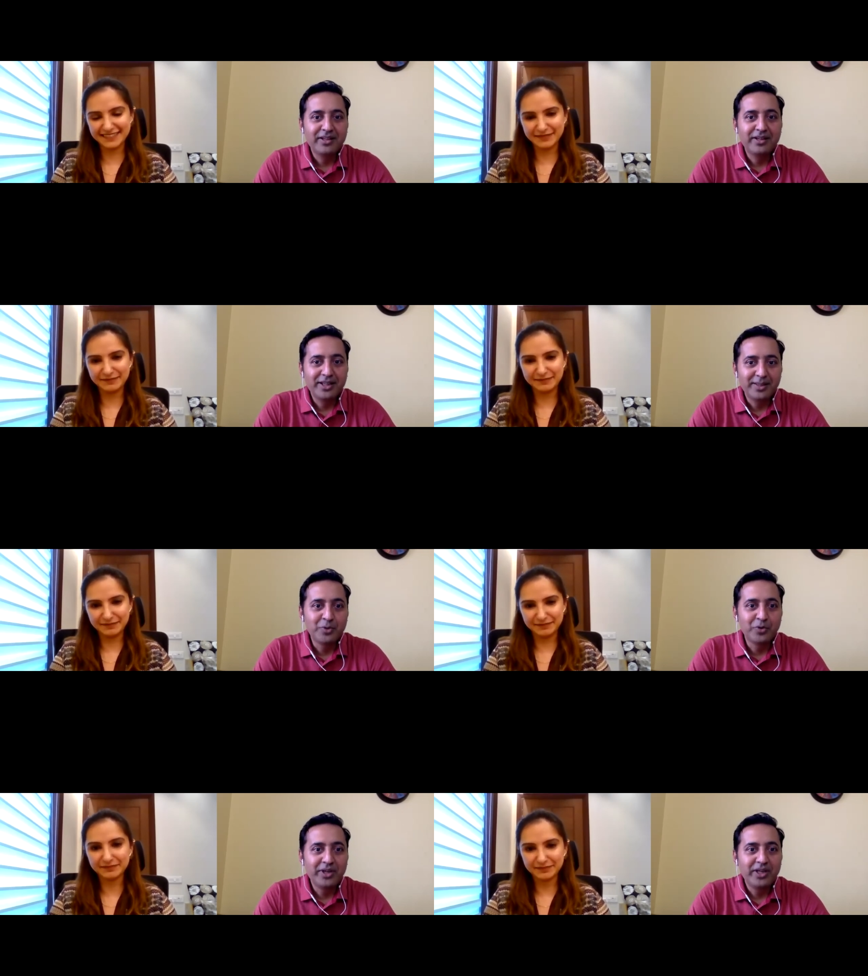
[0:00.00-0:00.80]
Speaker 1: in the in the
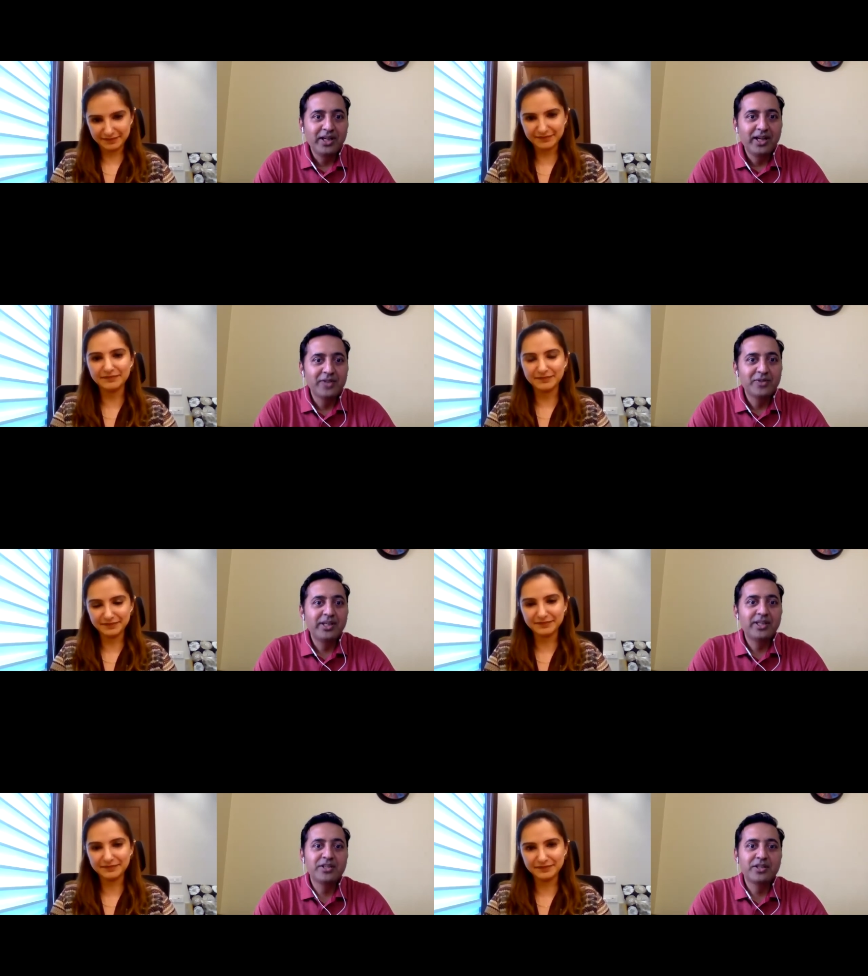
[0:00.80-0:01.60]
movie
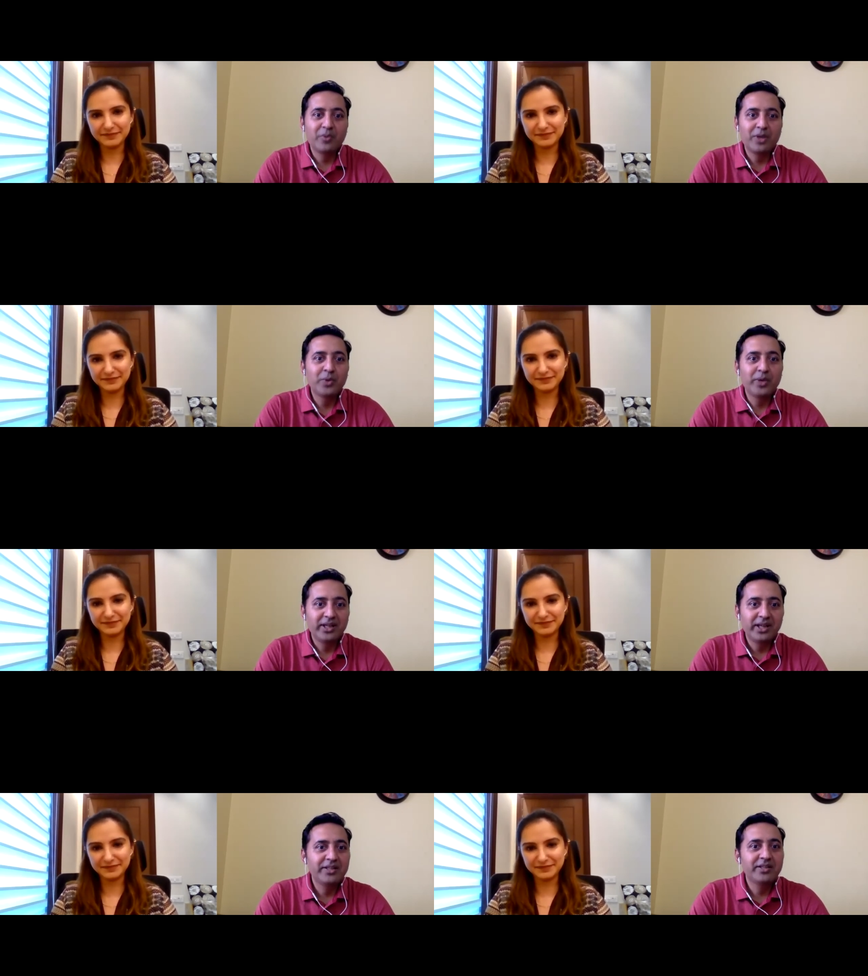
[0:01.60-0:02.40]
actually is the one who
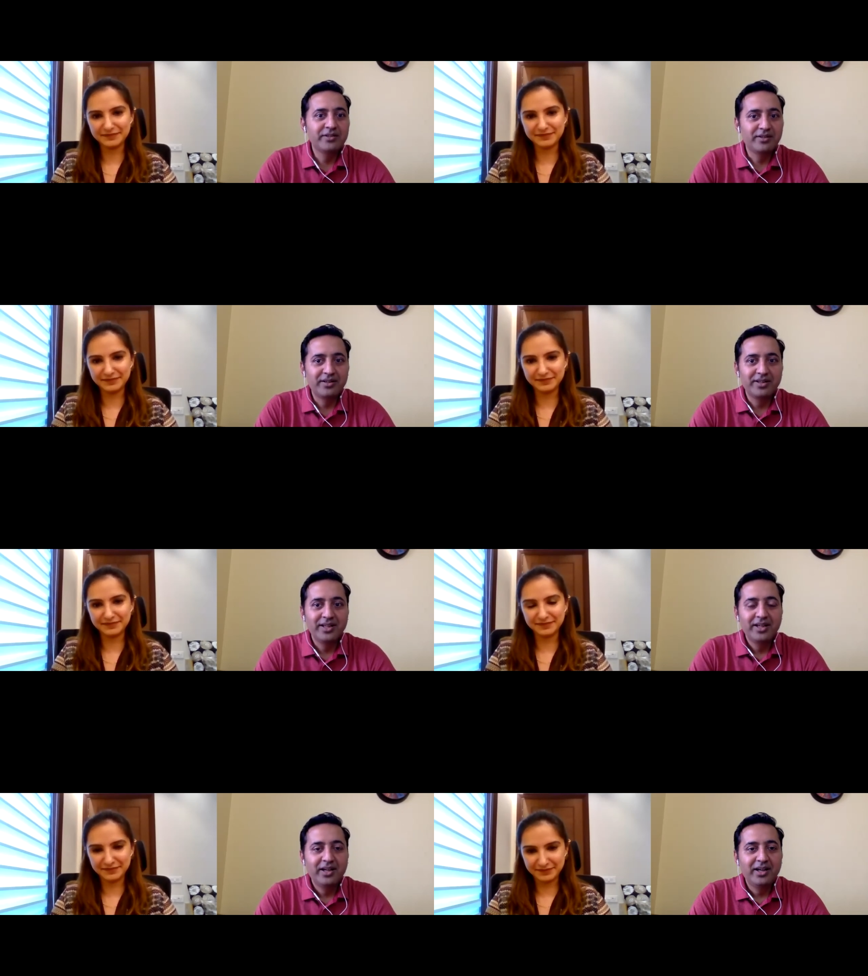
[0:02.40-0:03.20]
encourages her.
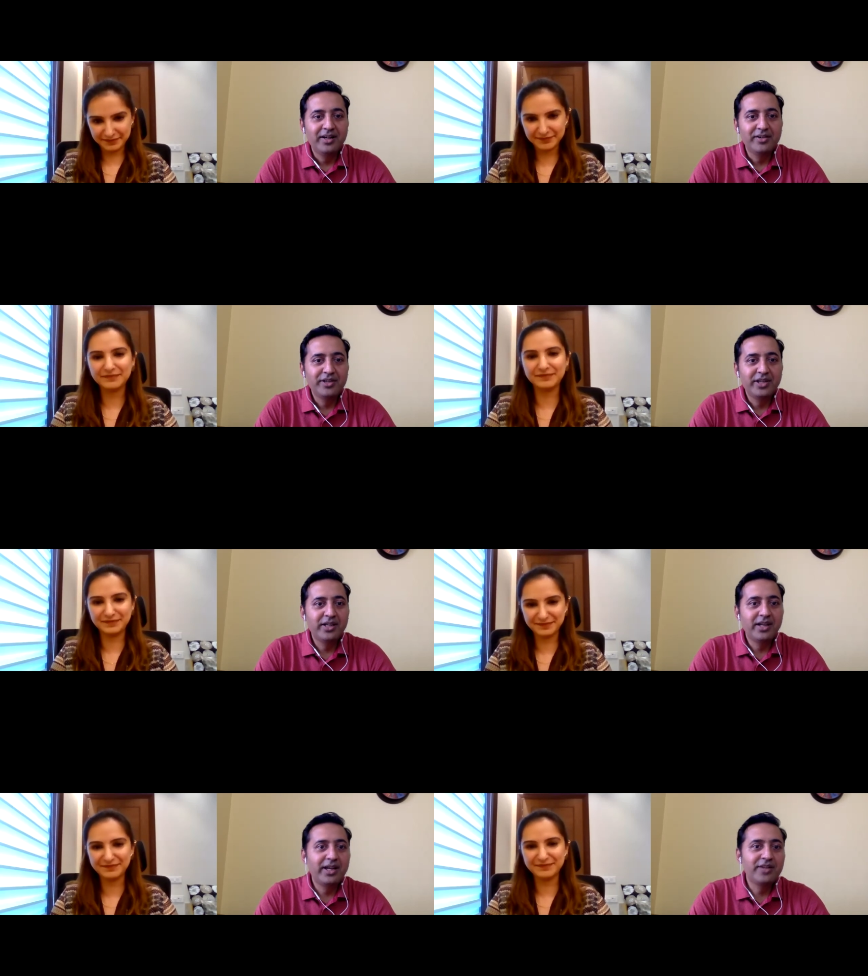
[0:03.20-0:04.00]
Uh, she
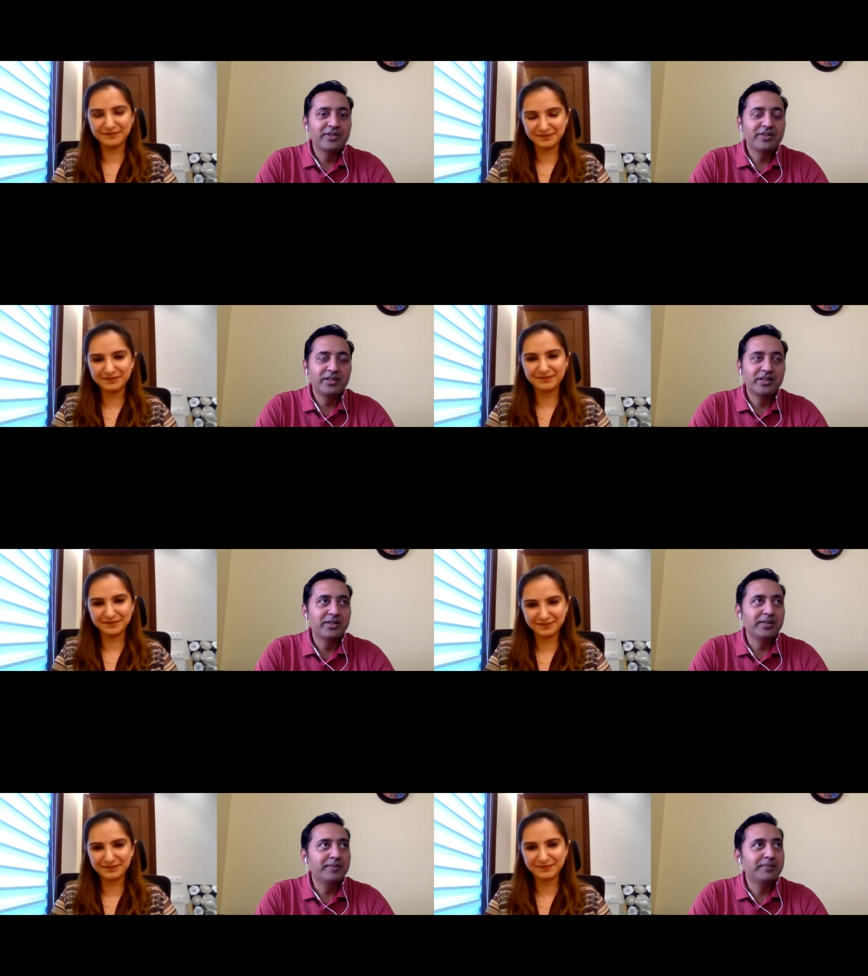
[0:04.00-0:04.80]
gets
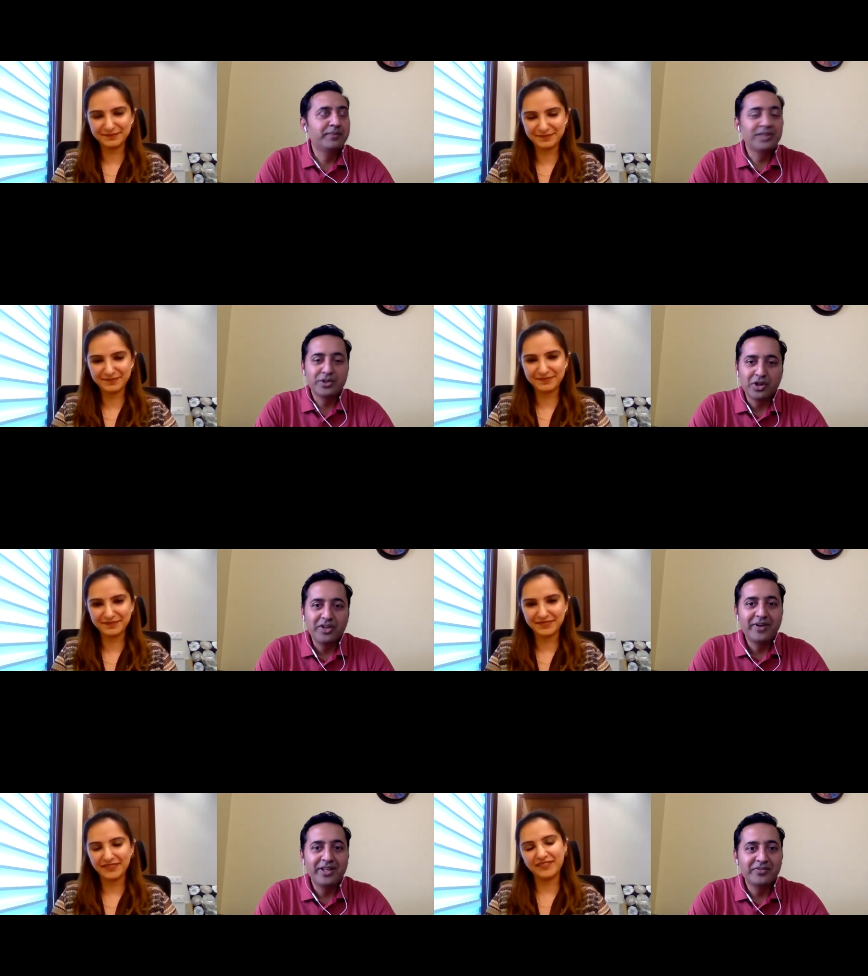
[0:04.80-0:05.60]
uh,
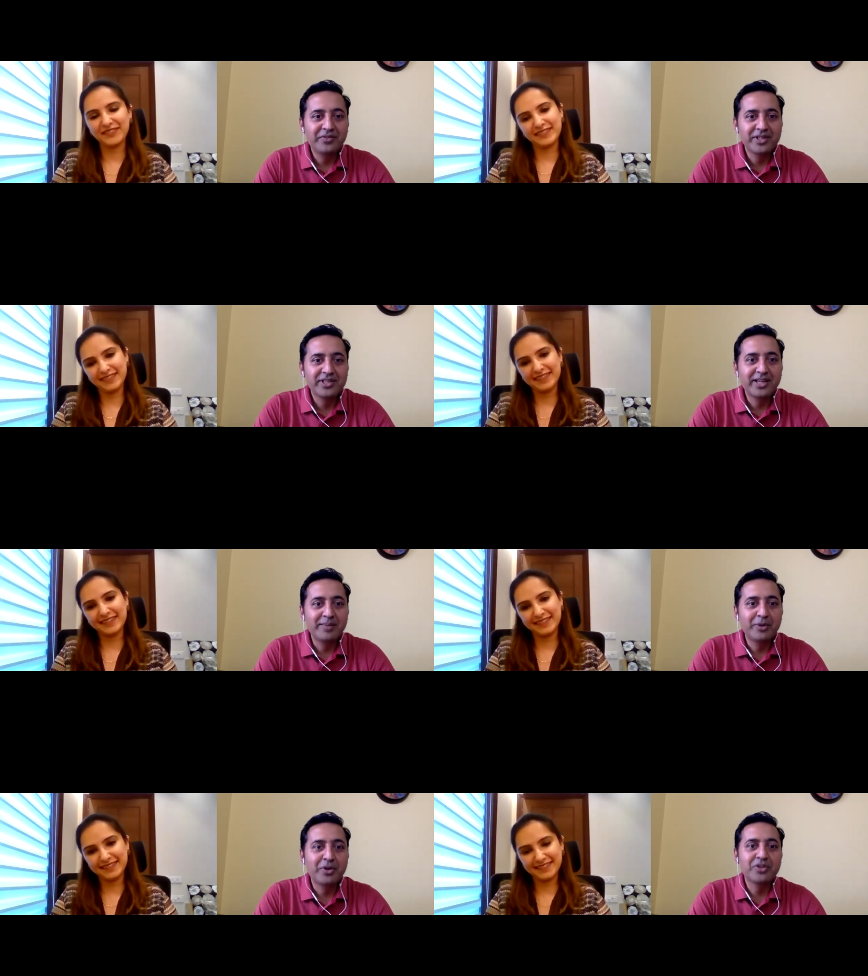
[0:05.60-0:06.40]
disqualified the first time
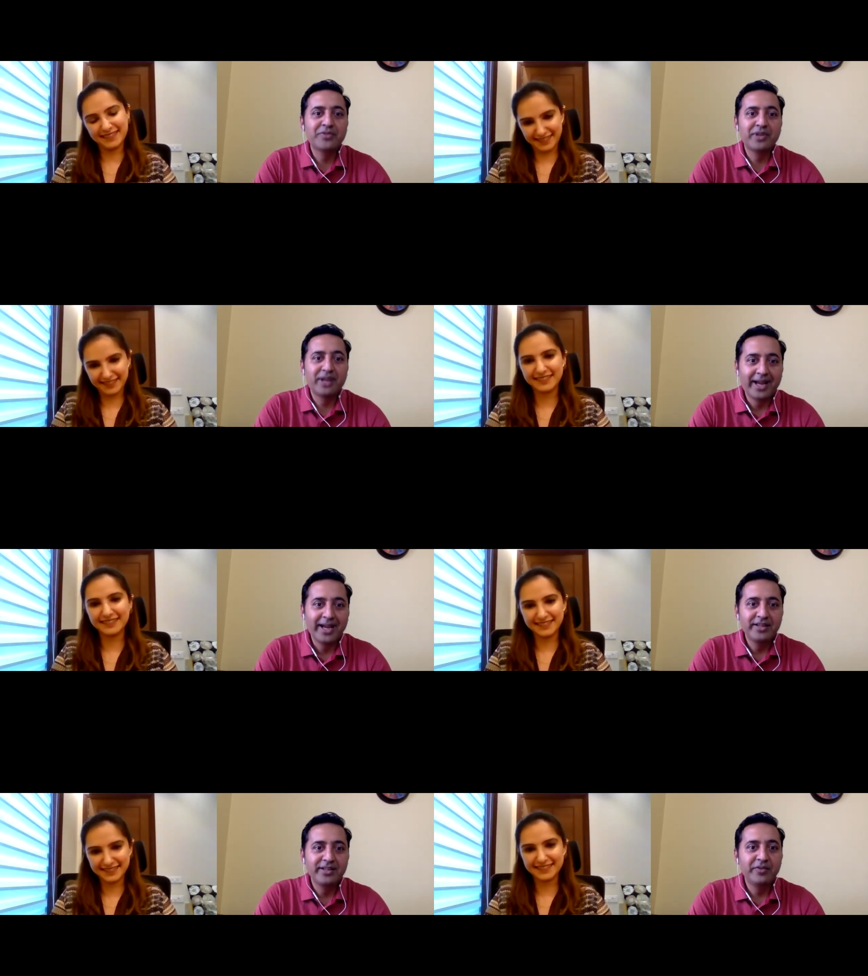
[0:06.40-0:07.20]
because of her
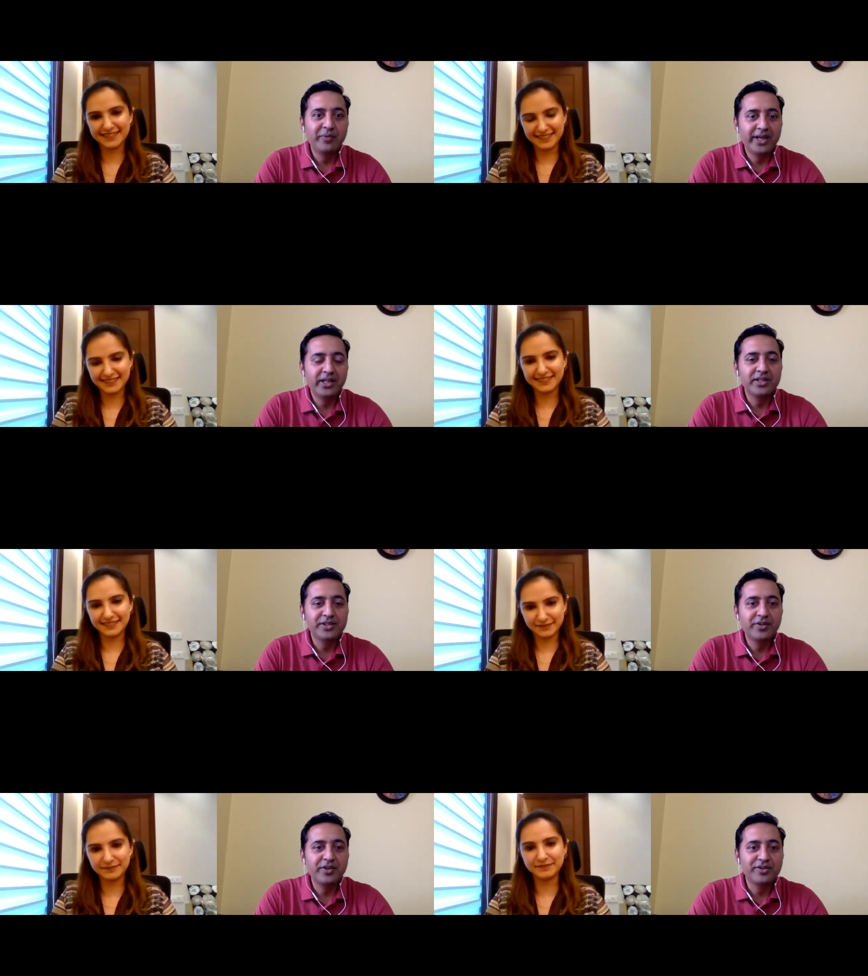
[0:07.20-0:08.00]
height and weight
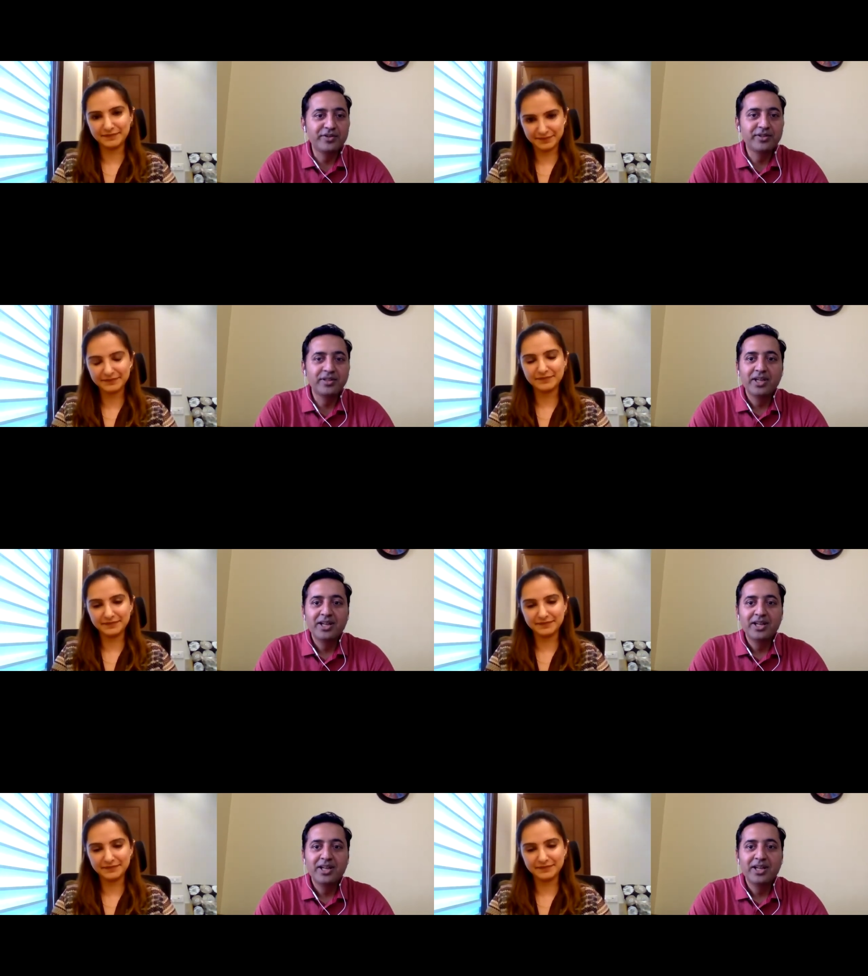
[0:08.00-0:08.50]
considerations,